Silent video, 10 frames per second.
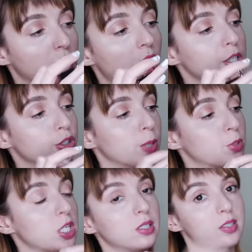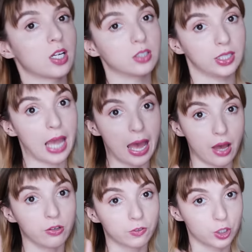There are Tripp jeans that are like
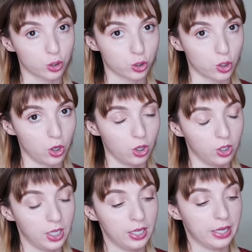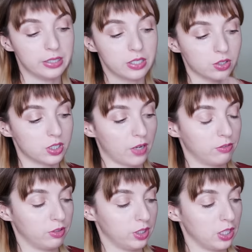out of control and these are
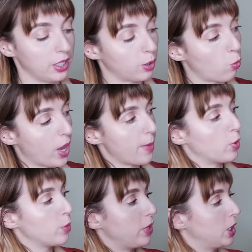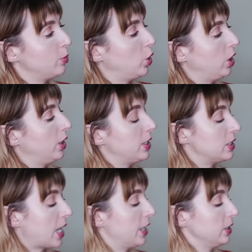definitely like way more minimal
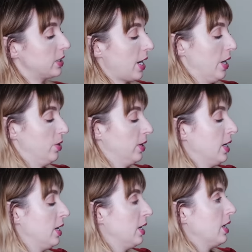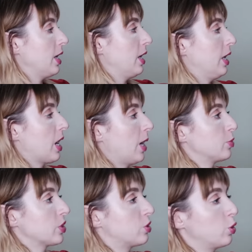and dialed down. And
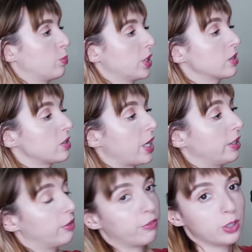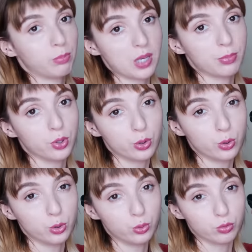I'm just super excited for the people
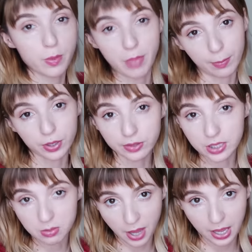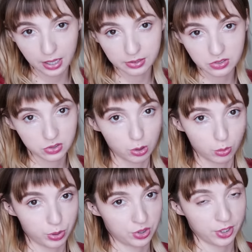who remember these pants
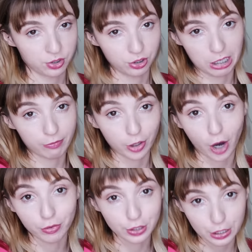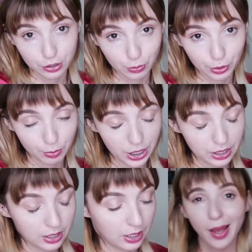to potentially have a conversation with
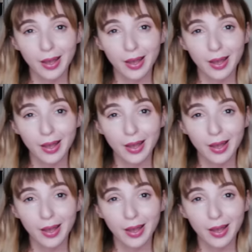me.